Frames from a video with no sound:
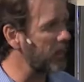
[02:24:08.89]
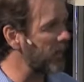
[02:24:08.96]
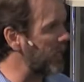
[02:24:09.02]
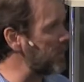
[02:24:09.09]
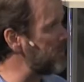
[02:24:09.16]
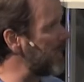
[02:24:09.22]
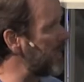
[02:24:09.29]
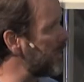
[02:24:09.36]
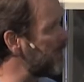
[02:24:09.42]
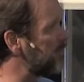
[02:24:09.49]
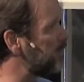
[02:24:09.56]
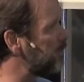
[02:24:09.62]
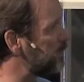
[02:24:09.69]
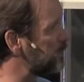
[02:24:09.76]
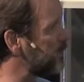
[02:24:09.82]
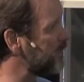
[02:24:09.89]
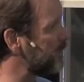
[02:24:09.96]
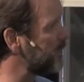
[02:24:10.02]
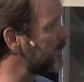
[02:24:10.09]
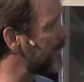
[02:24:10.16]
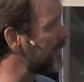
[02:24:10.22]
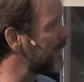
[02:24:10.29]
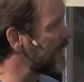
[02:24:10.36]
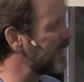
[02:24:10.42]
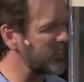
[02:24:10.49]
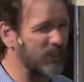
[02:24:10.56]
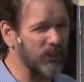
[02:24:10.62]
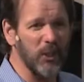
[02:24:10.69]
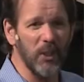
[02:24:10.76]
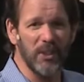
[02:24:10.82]
Amen.
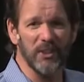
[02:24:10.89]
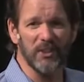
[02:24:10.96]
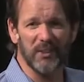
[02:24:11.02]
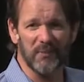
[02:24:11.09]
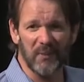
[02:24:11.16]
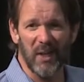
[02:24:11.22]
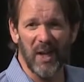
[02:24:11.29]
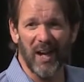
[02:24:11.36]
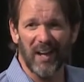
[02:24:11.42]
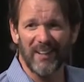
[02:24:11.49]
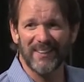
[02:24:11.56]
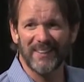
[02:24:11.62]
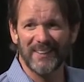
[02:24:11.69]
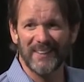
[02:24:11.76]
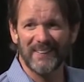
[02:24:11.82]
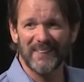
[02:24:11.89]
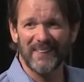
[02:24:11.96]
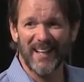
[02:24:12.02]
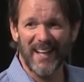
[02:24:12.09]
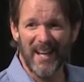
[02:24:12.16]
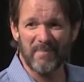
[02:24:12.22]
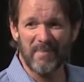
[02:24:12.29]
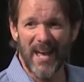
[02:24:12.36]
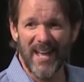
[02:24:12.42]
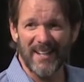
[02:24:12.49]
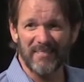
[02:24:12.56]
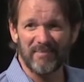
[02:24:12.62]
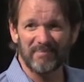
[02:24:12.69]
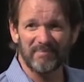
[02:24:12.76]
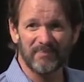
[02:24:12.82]
This goodness of God. Amen.
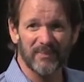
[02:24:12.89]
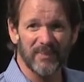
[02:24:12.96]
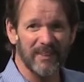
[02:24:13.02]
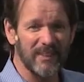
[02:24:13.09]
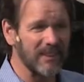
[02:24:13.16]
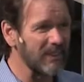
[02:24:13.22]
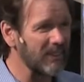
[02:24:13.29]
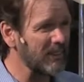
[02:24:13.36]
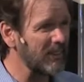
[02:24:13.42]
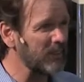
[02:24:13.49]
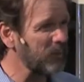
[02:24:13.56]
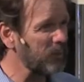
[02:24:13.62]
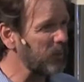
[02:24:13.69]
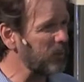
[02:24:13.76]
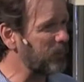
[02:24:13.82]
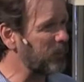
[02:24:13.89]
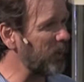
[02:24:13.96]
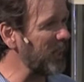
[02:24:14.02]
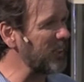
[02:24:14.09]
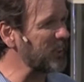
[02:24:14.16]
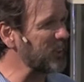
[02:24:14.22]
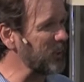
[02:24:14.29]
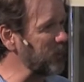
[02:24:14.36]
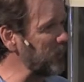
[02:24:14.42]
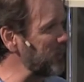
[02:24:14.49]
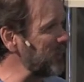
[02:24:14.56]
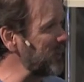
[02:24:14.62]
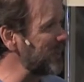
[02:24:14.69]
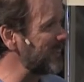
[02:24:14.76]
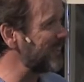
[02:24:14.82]
Well, praise the
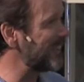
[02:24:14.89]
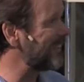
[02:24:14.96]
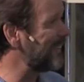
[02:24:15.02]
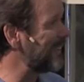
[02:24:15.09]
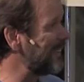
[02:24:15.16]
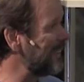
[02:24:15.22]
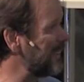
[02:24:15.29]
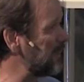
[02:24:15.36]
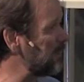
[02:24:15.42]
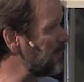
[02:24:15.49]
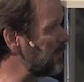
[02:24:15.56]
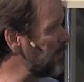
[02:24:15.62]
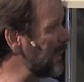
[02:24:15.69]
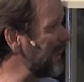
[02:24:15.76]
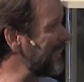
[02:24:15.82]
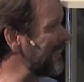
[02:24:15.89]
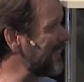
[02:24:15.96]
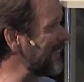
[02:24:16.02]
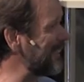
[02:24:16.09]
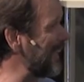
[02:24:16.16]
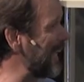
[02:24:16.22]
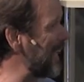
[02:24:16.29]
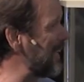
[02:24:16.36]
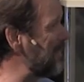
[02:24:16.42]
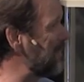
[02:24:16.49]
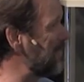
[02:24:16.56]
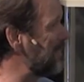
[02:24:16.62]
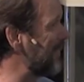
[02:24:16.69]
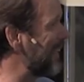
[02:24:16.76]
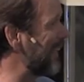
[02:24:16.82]
Lord. Praise His name.
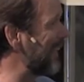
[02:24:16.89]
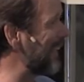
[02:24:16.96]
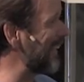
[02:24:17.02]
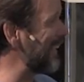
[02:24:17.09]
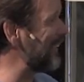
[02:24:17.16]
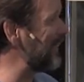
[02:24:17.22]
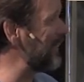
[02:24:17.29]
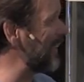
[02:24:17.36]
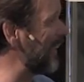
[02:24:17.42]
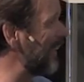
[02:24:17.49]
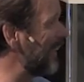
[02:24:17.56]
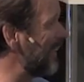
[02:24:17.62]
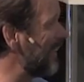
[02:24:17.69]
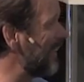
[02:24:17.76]
Hallelujah.